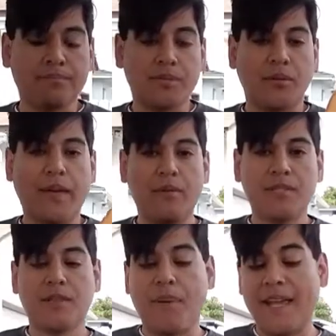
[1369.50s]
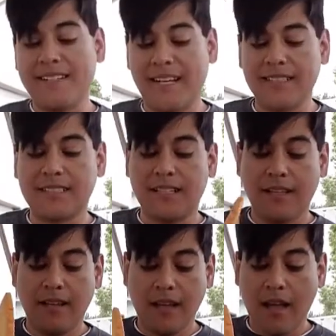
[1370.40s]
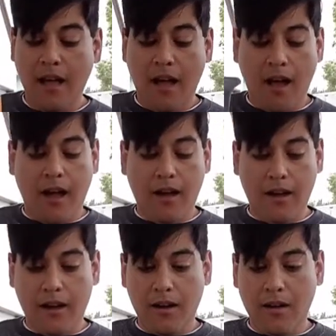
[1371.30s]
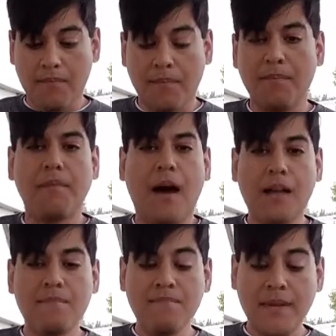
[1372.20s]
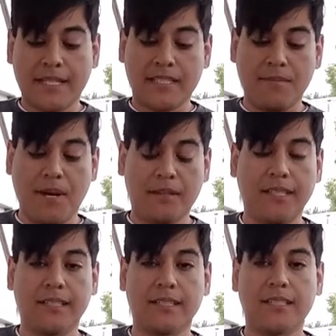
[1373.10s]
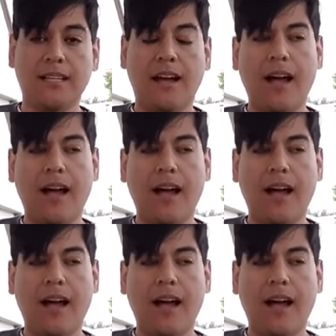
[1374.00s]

So that was the pain test. Um, I'm mixed about this.